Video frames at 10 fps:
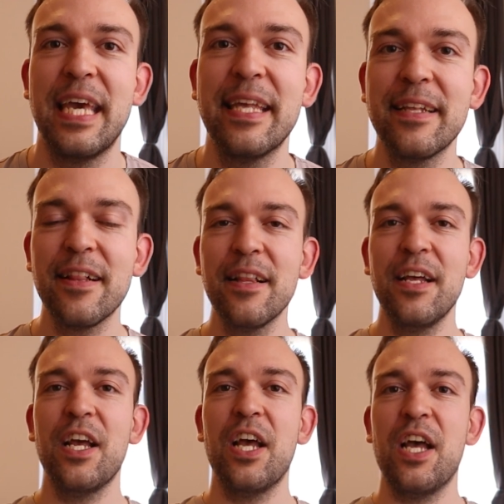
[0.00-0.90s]
Kindle,
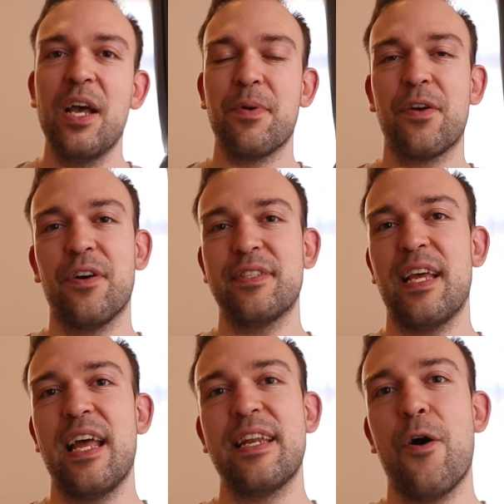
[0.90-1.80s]
because
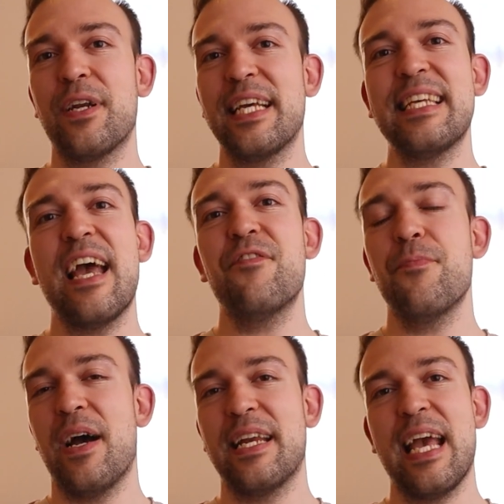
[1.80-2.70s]
nowadays
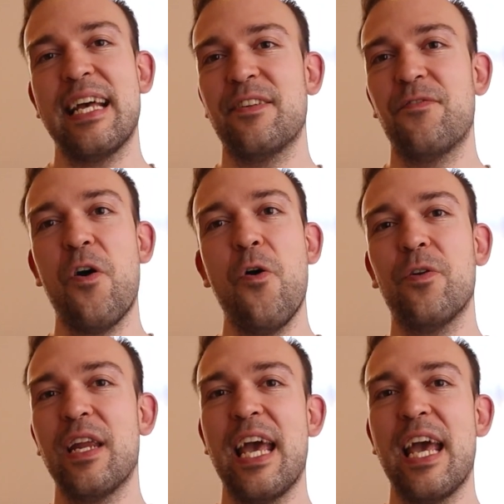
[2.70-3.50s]
everybody has a phone